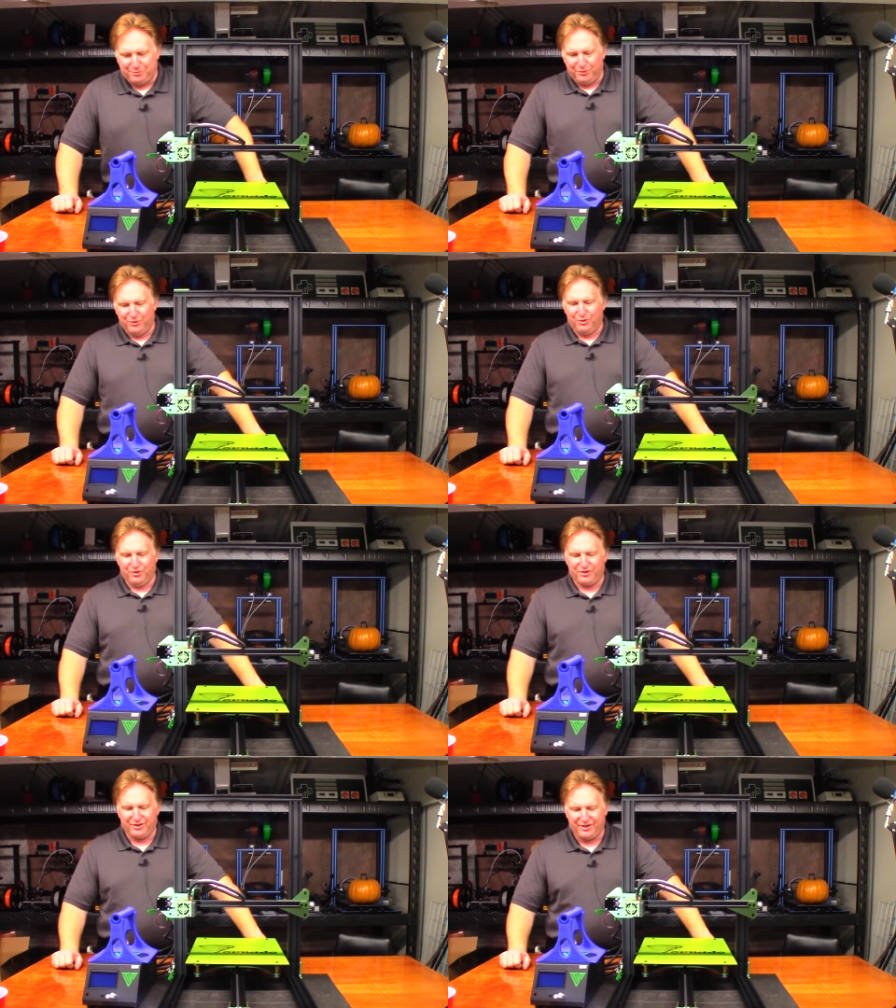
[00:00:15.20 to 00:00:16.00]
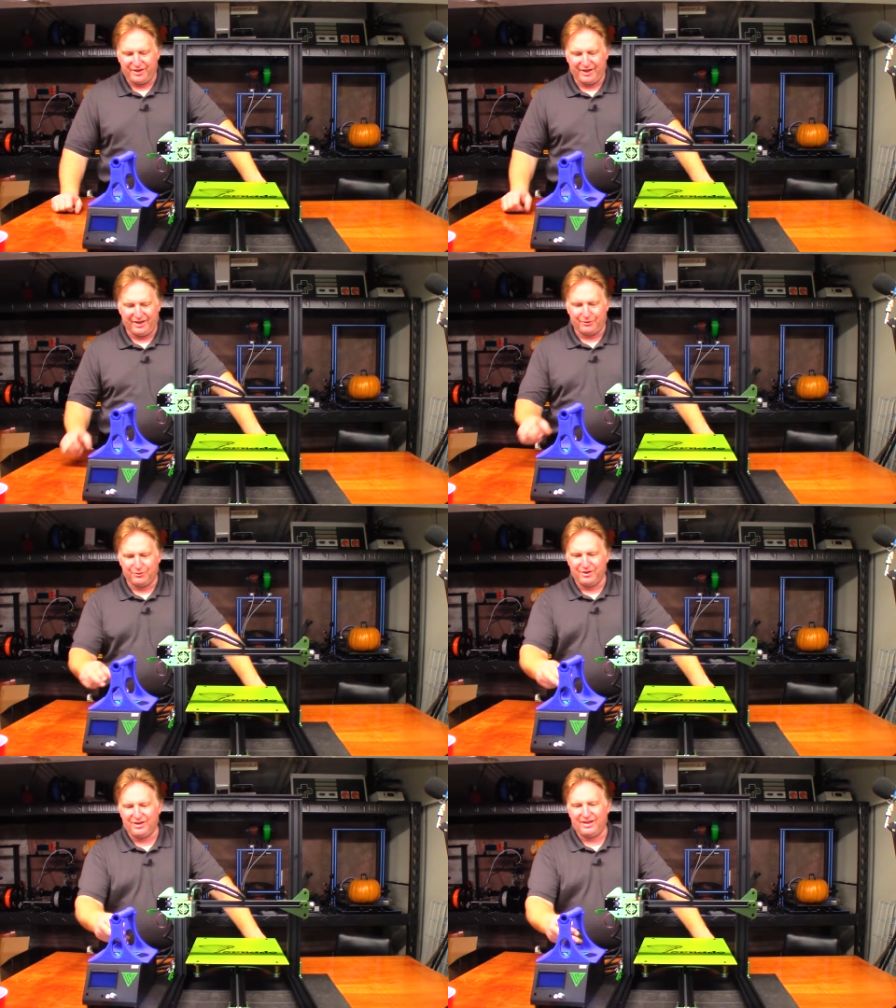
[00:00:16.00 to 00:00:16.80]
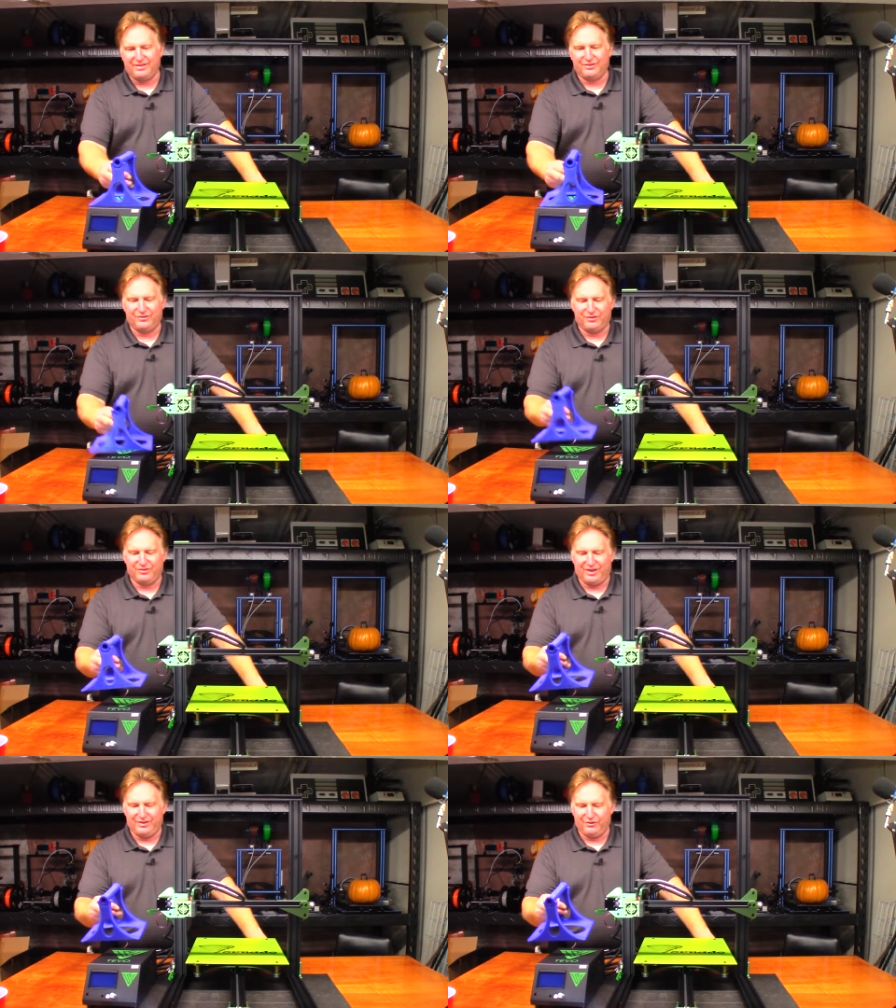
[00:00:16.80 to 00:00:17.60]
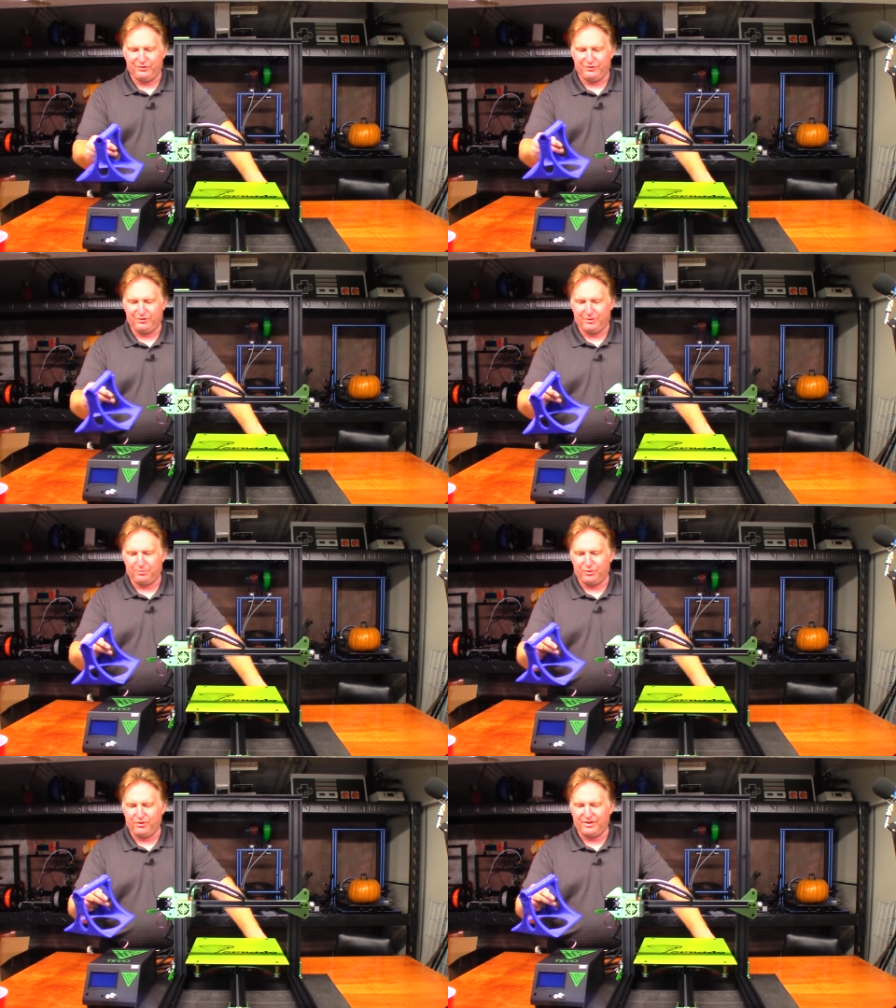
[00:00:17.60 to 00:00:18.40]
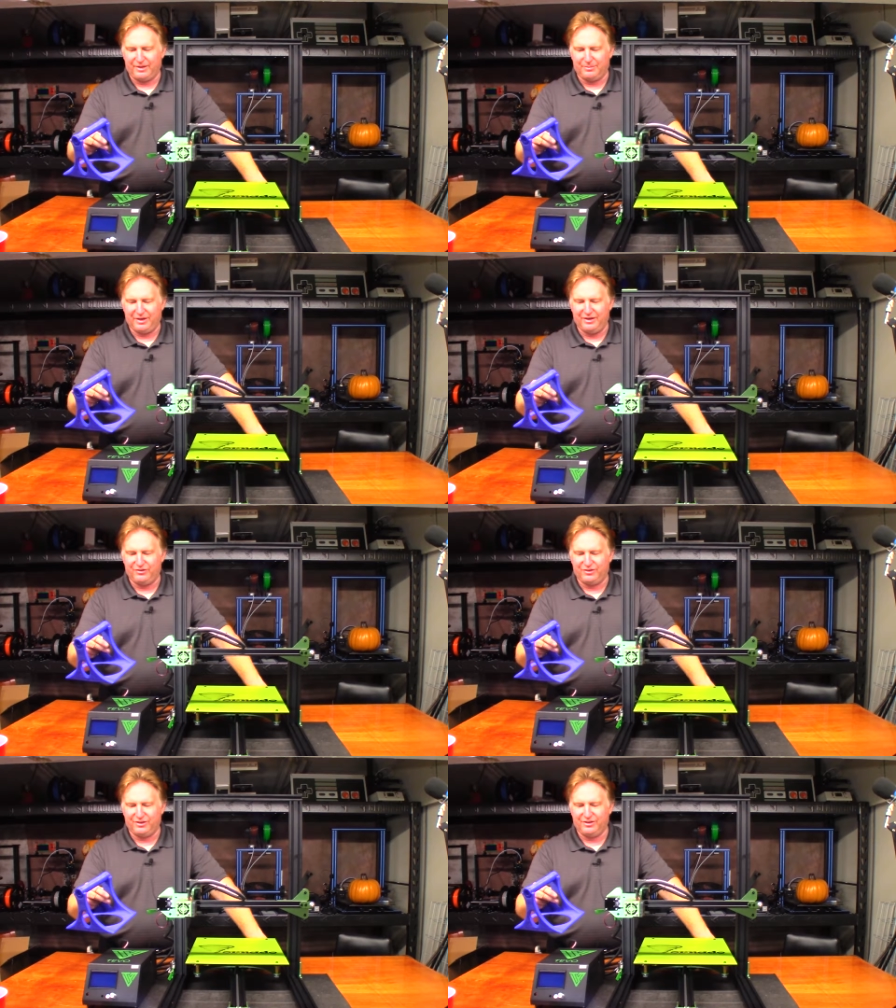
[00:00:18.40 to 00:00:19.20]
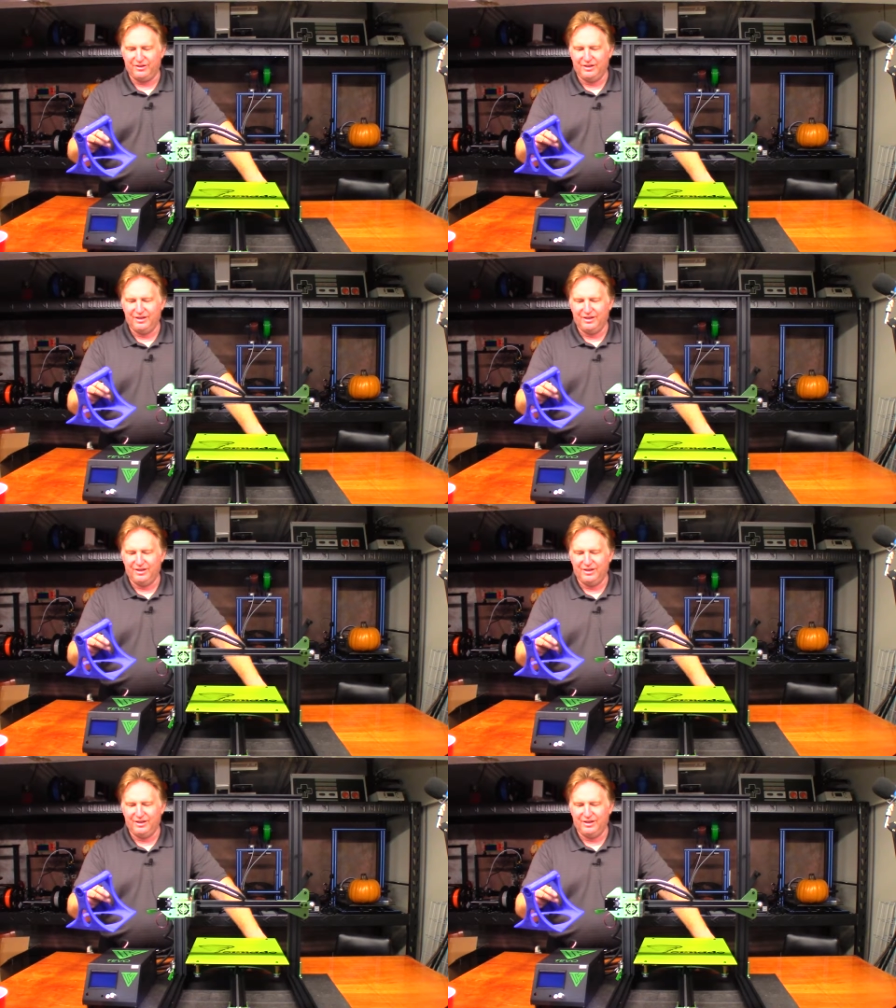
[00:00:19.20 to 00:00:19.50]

spool holder, and I really like this design. This is a Prototype Asia.